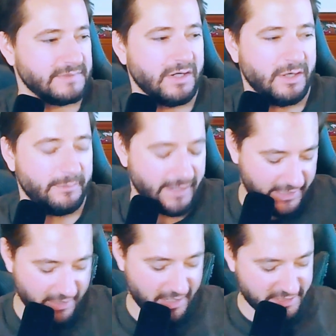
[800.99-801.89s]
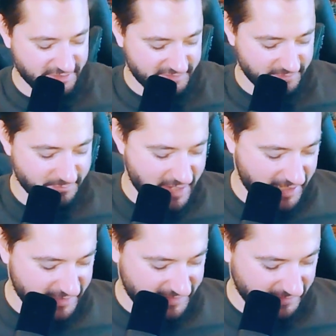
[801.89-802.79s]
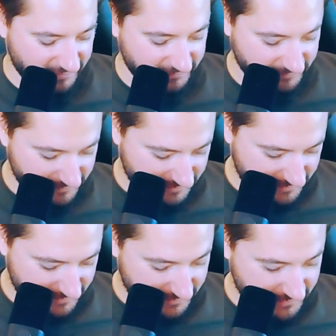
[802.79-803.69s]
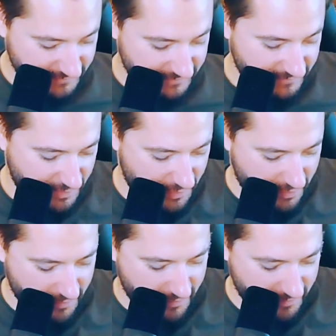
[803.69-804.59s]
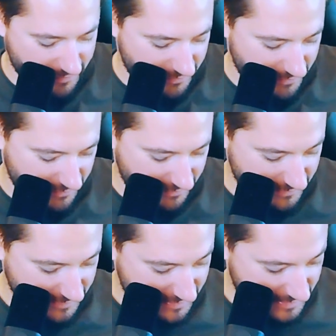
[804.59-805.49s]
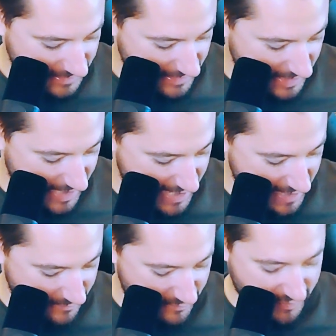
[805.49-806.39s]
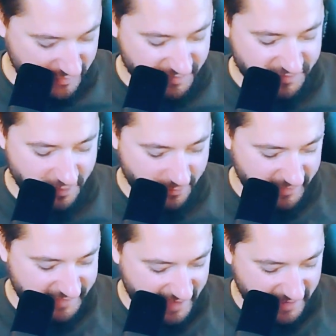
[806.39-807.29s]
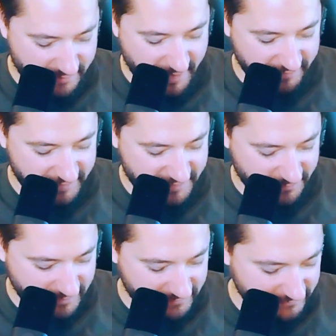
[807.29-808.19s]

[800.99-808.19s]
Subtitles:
Oh my gosh, it's amazing. Oh, I am so excited about this one.